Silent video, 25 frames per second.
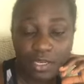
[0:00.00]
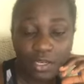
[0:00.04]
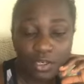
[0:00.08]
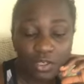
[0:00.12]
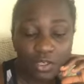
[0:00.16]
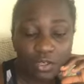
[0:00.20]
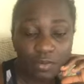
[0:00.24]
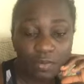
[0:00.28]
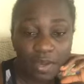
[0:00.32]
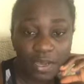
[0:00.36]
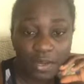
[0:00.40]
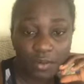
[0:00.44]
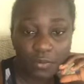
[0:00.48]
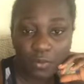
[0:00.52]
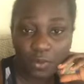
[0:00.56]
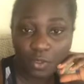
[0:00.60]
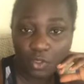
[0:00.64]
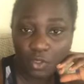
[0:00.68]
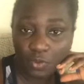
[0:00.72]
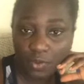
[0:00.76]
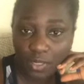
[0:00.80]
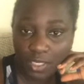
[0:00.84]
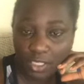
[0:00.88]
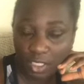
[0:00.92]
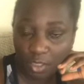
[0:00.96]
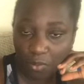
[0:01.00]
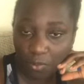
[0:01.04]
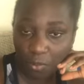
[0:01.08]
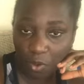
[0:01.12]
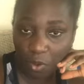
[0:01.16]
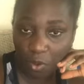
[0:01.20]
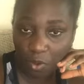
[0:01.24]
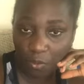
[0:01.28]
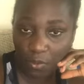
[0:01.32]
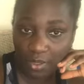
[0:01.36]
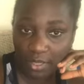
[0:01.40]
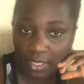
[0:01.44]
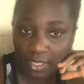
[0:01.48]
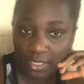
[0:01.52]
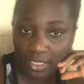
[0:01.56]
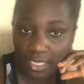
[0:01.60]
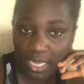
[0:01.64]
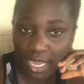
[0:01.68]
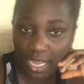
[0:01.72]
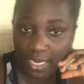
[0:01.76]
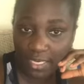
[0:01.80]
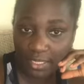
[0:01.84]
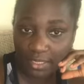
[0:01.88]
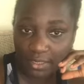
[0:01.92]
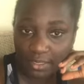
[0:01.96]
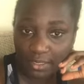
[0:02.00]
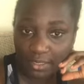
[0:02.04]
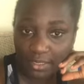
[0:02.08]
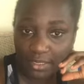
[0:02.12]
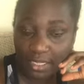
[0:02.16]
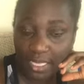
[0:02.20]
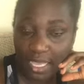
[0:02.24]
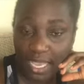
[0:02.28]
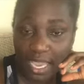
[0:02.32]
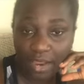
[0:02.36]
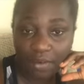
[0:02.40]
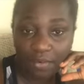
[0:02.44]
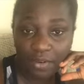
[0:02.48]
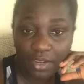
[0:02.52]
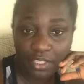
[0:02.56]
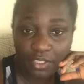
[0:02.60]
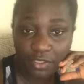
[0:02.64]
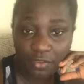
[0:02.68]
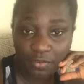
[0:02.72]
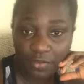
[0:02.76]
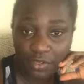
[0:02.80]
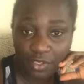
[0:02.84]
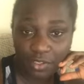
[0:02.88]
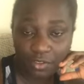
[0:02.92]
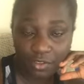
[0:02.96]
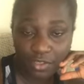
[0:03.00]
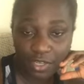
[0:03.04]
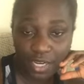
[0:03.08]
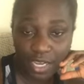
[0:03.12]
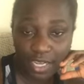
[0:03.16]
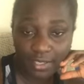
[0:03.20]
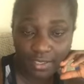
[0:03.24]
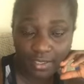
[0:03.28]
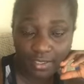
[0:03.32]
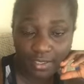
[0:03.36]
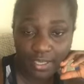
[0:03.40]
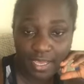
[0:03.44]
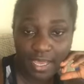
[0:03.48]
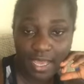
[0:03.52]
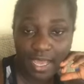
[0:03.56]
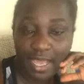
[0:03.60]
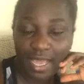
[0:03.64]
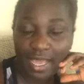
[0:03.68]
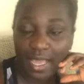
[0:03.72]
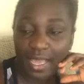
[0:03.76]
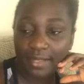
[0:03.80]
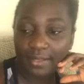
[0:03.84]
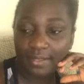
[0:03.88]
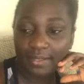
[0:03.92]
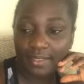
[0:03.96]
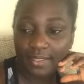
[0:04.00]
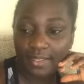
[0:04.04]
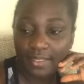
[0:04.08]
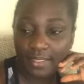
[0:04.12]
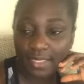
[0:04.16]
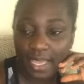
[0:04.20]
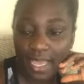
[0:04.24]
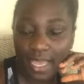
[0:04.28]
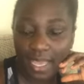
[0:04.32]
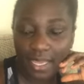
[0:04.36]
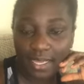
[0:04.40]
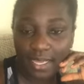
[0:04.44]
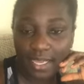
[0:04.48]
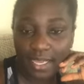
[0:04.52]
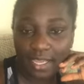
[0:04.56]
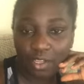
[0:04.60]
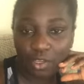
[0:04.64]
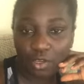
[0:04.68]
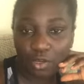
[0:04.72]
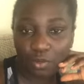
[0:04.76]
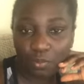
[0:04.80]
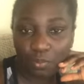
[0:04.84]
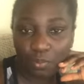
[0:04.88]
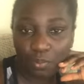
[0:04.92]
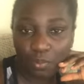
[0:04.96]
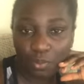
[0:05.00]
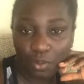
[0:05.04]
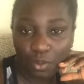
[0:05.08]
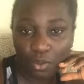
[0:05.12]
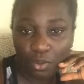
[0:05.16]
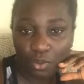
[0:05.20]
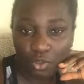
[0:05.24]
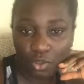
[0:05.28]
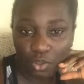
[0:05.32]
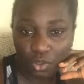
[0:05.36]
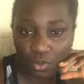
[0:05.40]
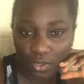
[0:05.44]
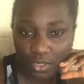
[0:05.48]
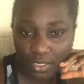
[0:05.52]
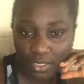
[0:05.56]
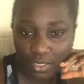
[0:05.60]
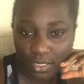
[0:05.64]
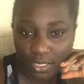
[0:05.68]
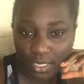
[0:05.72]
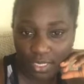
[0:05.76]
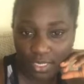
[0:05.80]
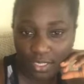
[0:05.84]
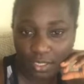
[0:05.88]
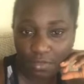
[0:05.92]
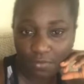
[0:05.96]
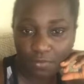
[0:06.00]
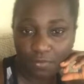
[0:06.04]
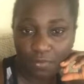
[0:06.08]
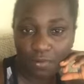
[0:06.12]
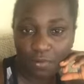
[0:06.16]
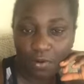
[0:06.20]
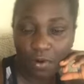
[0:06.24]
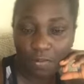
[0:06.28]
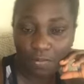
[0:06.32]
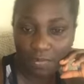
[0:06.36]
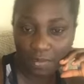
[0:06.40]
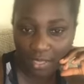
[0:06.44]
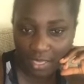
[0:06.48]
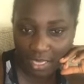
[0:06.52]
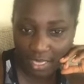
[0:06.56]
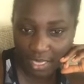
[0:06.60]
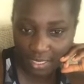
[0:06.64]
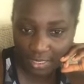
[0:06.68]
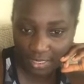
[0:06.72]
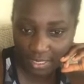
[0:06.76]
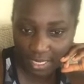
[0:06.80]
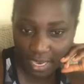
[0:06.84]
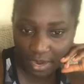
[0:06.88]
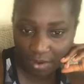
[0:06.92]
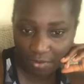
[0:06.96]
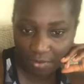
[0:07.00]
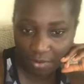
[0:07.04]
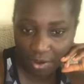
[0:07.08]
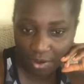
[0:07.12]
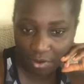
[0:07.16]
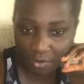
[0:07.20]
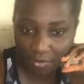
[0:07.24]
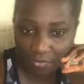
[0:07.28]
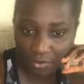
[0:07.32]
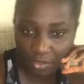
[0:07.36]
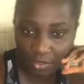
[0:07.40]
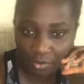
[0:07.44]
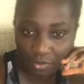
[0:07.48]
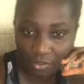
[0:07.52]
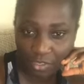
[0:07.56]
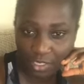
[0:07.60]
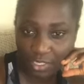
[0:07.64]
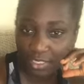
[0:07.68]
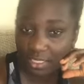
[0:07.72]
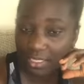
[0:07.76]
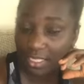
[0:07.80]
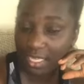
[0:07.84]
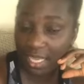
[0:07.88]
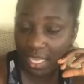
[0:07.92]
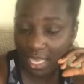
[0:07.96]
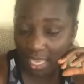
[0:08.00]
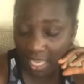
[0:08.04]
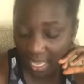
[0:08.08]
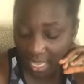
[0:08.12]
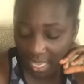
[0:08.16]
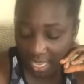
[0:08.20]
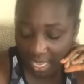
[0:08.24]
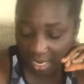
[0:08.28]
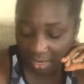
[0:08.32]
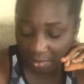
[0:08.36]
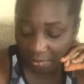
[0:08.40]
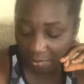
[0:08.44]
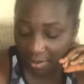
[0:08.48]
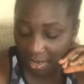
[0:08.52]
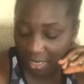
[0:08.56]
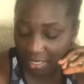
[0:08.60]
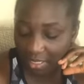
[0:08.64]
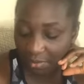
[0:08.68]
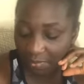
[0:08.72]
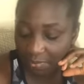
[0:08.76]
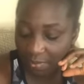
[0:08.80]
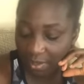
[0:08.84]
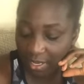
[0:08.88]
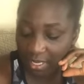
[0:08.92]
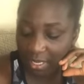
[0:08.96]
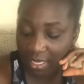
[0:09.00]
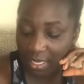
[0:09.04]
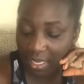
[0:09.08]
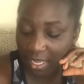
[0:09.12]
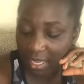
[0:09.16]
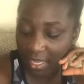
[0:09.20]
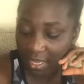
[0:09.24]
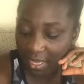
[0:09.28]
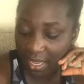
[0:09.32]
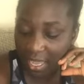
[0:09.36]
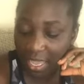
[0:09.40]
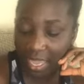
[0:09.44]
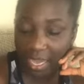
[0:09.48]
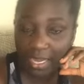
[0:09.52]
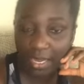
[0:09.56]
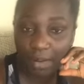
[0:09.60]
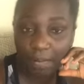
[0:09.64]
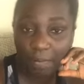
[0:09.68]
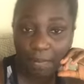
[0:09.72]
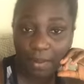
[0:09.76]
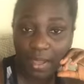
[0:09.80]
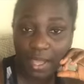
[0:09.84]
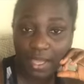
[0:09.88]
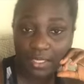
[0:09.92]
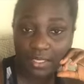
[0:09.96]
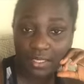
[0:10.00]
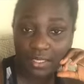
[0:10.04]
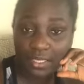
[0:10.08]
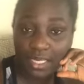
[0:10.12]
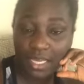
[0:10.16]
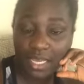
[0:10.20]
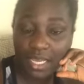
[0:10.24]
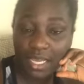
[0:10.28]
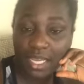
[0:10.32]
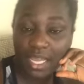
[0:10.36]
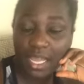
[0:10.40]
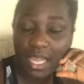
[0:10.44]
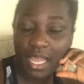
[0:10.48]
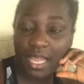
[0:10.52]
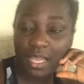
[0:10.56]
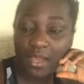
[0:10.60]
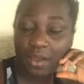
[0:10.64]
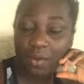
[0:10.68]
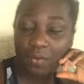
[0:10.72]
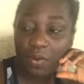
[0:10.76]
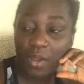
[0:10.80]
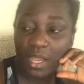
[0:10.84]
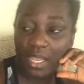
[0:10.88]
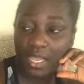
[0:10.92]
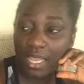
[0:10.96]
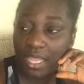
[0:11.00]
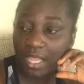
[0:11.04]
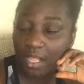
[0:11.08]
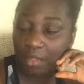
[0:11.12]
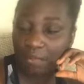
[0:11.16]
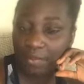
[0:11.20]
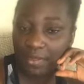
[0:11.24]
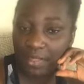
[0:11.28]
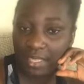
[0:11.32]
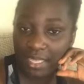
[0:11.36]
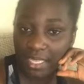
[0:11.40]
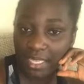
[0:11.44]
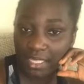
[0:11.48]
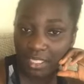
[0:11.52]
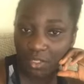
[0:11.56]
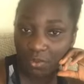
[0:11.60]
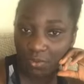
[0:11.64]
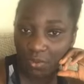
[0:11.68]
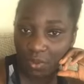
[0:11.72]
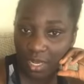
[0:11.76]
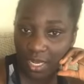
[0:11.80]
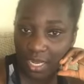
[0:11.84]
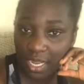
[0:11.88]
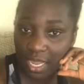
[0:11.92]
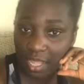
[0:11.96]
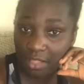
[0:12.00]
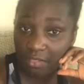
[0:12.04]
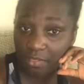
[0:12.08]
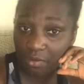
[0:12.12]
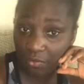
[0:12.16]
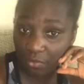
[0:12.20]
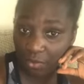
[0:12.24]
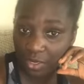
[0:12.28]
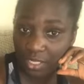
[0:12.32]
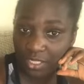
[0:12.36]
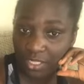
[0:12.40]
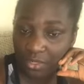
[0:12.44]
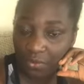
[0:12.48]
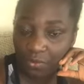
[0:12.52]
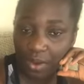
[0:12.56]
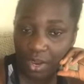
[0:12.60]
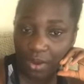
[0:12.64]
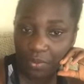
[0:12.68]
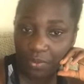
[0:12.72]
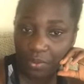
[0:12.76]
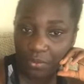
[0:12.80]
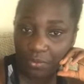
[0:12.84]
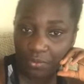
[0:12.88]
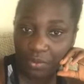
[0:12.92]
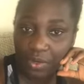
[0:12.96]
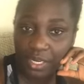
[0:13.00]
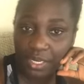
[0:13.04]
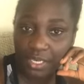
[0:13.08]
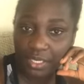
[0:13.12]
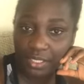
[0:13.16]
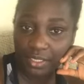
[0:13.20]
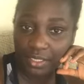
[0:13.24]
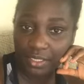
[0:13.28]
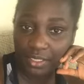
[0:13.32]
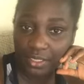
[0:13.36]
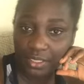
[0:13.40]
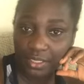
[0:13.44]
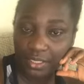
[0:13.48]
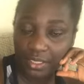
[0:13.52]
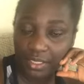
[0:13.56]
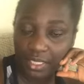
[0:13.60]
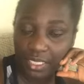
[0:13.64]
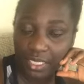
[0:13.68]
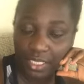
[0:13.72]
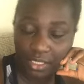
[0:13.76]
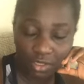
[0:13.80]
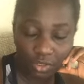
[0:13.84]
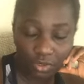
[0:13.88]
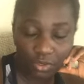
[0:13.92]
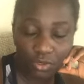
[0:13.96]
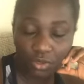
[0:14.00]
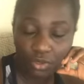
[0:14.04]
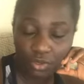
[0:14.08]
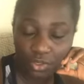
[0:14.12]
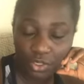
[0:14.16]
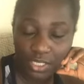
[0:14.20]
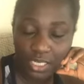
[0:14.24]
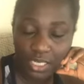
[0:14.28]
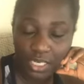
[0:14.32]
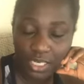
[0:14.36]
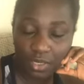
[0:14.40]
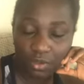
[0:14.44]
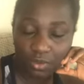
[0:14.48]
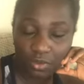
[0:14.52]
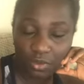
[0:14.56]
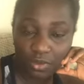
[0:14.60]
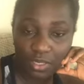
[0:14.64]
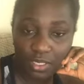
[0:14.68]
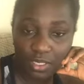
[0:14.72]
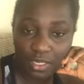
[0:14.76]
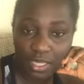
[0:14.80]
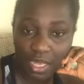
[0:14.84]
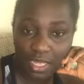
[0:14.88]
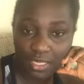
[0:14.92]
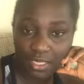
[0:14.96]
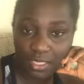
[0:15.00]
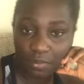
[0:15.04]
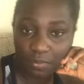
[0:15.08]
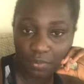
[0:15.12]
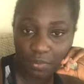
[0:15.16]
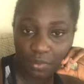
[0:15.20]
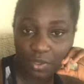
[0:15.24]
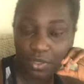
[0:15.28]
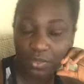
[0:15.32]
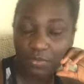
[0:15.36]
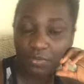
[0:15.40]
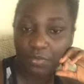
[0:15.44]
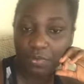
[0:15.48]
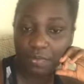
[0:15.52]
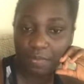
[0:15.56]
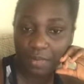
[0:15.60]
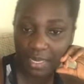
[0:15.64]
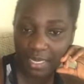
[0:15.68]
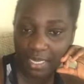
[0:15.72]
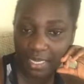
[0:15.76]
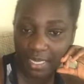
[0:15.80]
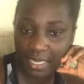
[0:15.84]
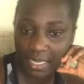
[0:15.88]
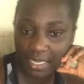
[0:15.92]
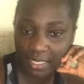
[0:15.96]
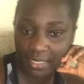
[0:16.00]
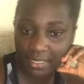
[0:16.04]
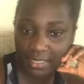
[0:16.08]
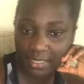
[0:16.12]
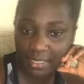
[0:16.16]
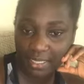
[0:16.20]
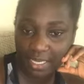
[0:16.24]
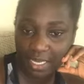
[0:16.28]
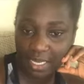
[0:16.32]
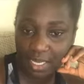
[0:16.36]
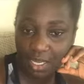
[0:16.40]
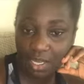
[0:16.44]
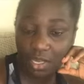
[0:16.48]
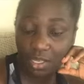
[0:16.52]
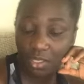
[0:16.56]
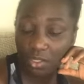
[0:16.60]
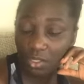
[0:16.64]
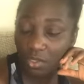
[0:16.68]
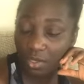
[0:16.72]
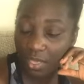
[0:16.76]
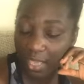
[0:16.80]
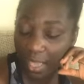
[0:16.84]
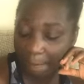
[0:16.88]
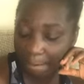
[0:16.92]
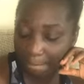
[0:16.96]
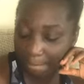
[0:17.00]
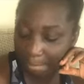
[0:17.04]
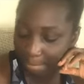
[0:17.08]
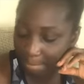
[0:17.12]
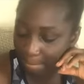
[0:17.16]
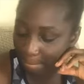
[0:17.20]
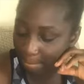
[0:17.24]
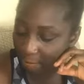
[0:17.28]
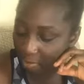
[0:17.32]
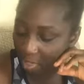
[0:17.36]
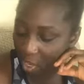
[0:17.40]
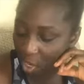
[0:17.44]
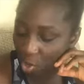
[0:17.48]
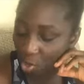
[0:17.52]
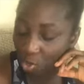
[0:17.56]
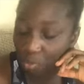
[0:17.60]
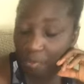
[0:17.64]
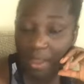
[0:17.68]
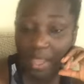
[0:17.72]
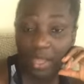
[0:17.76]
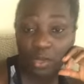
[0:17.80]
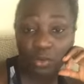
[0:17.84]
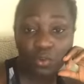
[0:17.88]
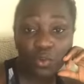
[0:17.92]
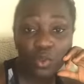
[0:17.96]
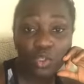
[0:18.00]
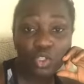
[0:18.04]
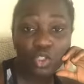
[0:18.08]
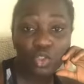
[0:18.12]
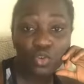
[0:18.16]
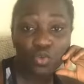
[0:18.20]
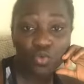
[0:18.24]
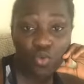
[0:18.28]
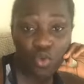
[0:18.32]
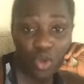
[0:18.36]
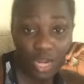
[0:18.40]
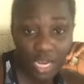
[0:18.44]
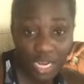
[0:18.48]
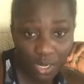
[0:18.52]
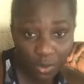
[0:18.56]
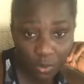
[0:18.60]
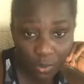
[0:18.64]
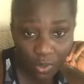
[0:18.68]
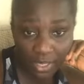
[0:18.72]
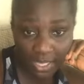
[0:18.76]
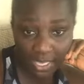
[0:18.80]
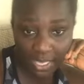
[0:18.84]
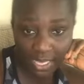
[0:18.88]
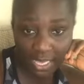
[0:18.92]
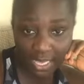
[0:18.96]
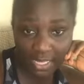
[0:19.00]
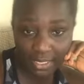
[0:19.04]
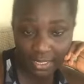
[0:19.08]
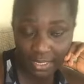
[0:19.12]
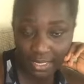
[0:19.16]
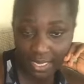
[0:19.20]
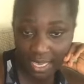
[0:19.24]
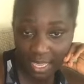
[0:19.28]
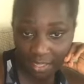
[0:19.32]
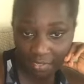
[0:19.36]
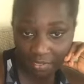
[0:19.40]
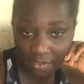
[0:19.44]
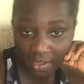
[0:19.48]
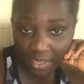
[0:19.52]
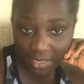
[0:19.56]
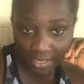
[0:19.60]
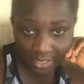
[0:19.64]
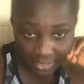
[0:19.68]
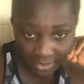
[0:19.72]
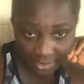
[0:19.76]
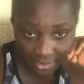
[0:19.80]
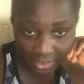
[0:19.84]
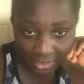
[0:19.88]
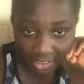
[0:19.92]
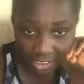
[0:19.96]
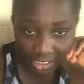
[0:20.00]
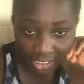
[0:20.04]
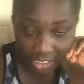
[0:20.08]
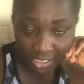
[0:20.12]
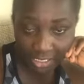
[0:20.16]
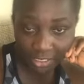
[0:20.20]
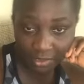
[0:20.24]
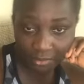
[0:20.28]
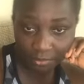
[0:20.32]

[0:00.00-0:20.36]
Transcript: You might want to explore with the child areas of interest and to target your book choices from the kid's area of interest. It might make an impact. Helping the kids to work out the reason why we read is usually a good starting point for many kids. So you might want to read with the kid together initially.